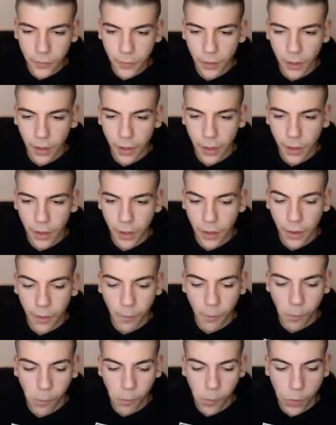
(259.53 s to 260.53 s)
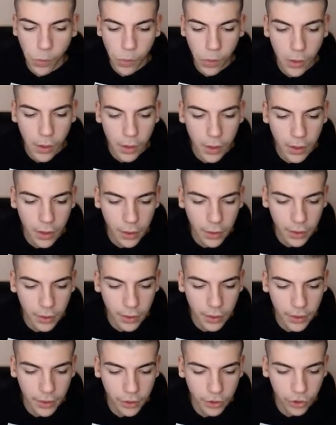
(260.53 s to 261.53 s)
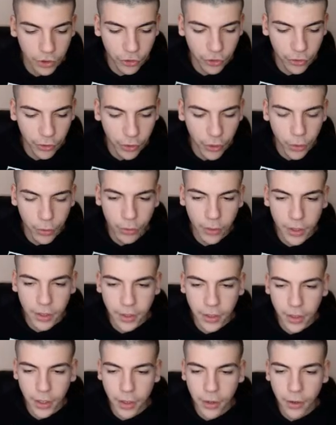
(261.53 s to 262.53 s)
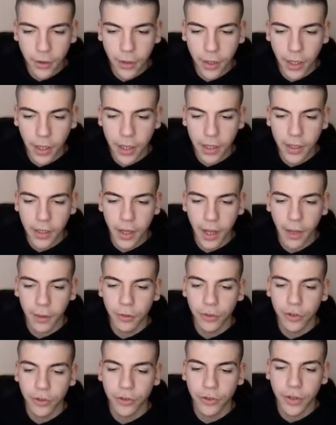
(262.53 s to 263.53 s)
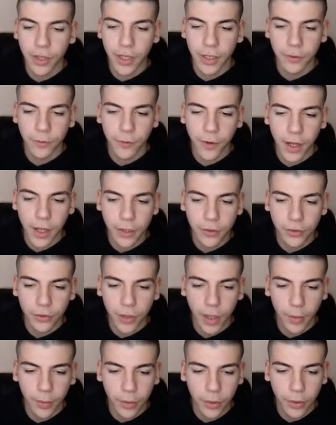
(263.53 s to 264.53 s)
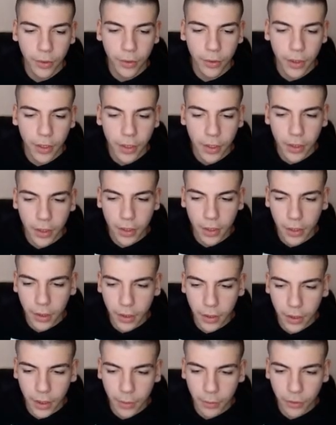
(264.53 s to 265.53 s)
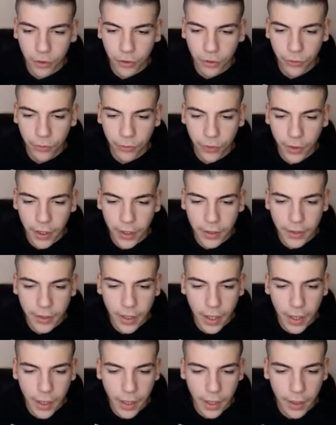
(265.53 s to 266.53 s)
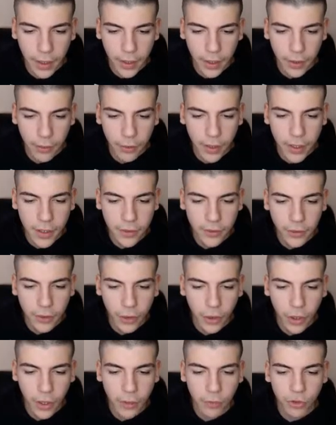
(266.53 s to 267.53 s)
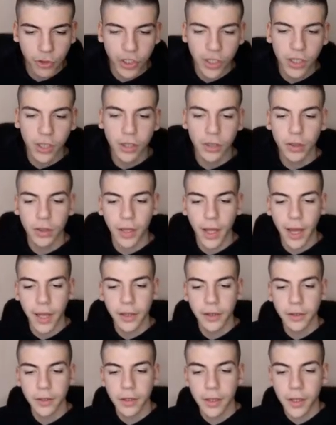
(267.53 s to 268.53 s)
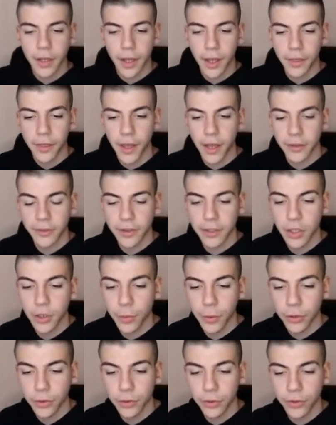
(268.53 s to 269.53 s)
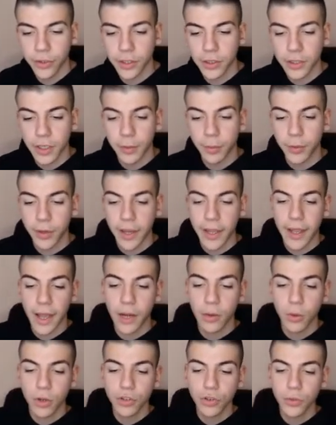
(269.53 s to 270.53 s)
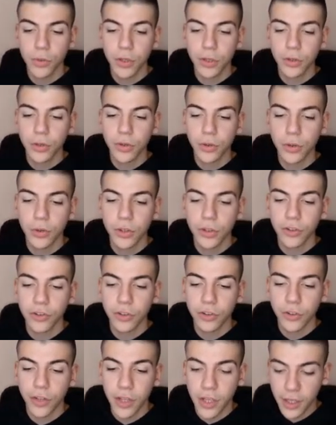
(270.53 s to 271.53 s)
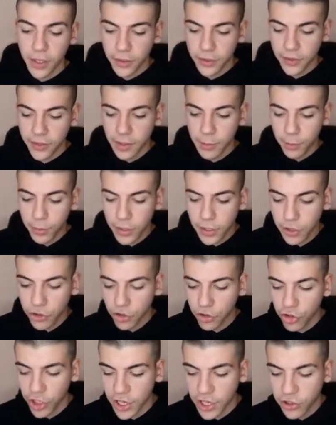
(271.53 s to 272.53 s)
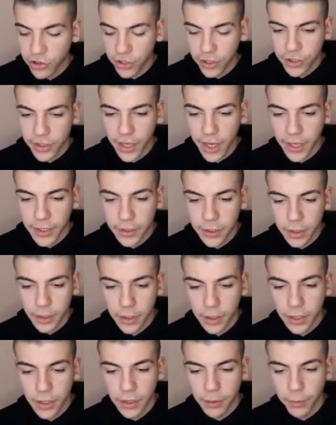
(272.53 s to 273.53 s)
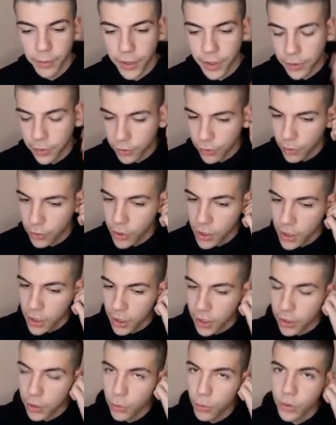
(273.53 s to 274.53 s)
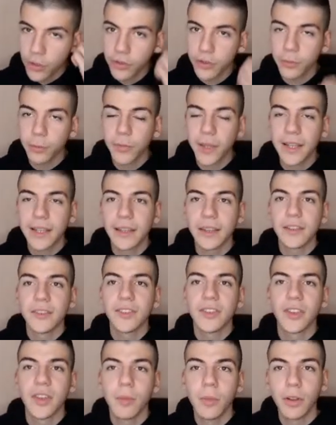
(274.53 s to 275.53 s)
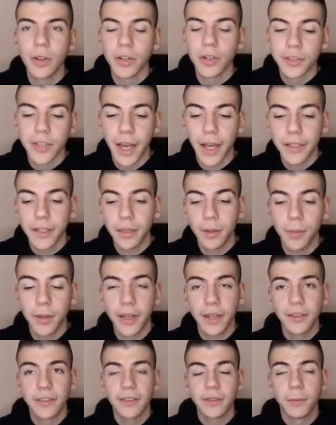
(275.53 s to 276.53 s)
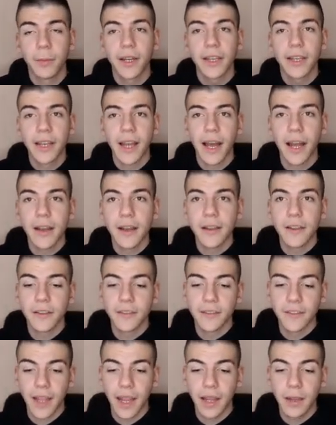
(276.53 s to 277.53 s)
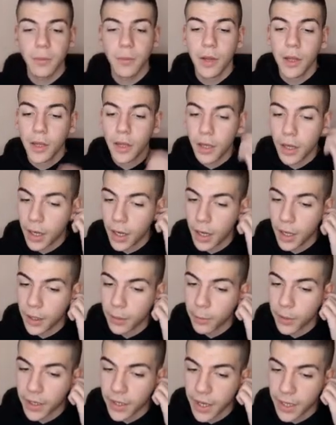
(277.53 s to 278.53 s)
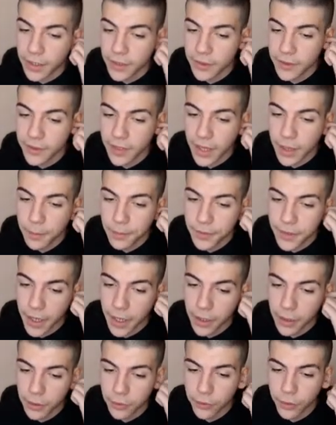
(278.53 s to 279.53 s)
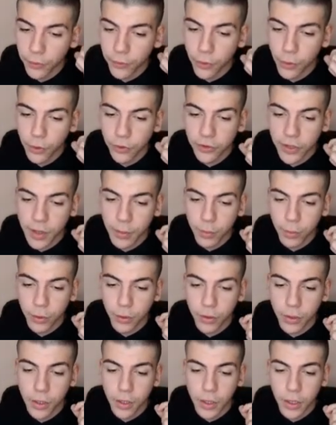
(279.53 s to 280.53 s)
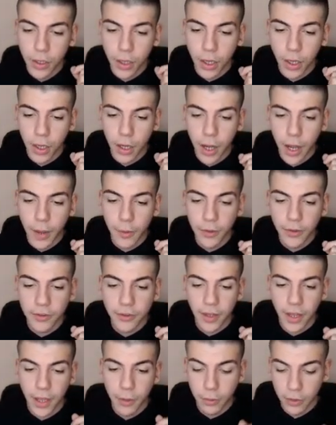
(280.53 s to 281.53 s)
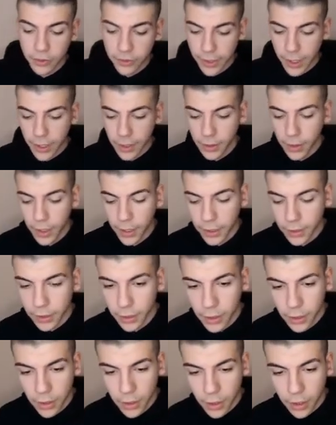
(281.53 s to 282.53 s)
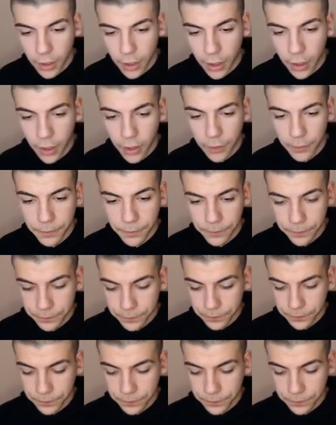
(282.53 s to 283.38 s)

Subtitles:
Let it just load right here, and I will just select files to upload. Let me just find that. Here it is. OMG, lion attacks leopard to steal their prey. And what you want to do is just simply change the title a little bit. You know, you want to make a similar title, but not the same. But not the same title. So, for example, I will say like, for